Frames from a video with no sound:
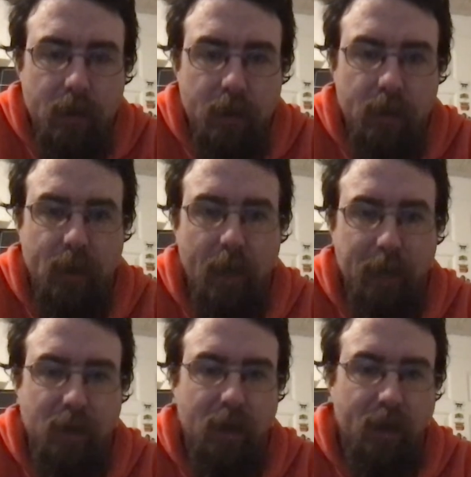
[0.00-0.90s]
the game's
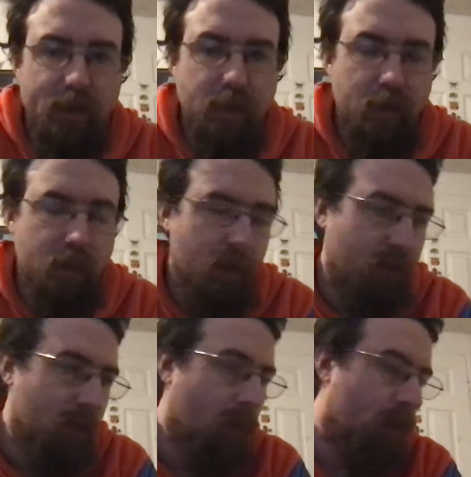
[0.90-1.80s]
concept is
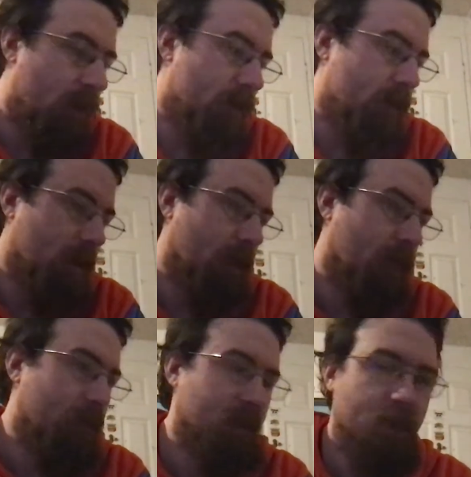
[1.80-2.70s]
definitely one that I've
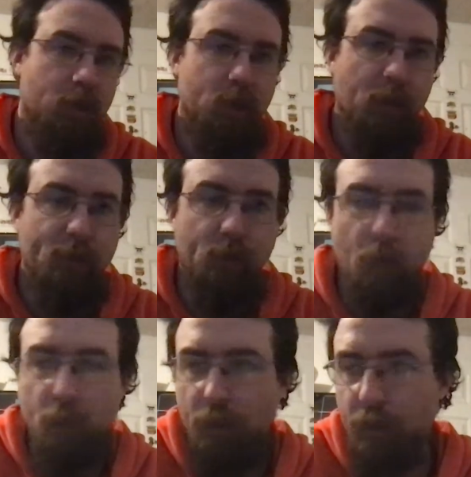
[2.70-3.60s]
always had a soft spot
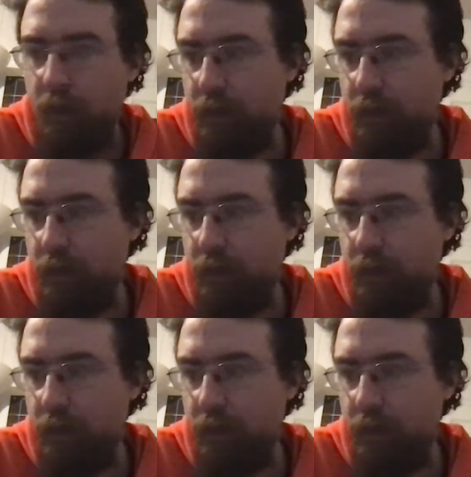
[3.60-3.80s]
for.